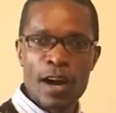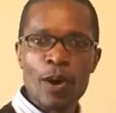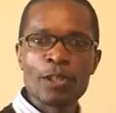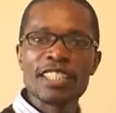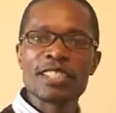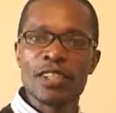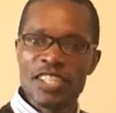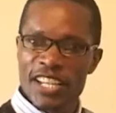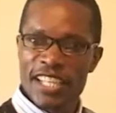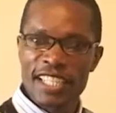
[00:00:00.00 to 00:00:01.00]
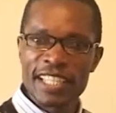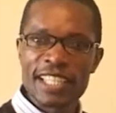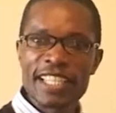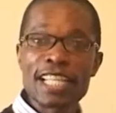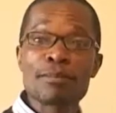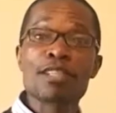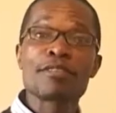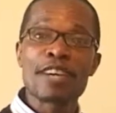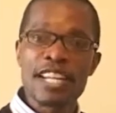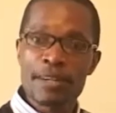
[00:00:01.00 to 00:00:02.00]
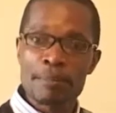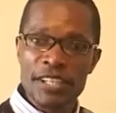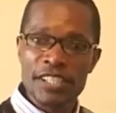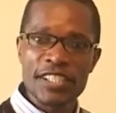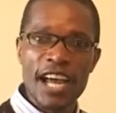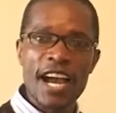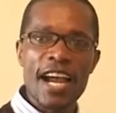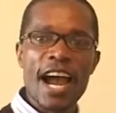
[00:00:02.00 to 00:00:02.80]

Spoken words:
On the contrary, the atmospheric pressure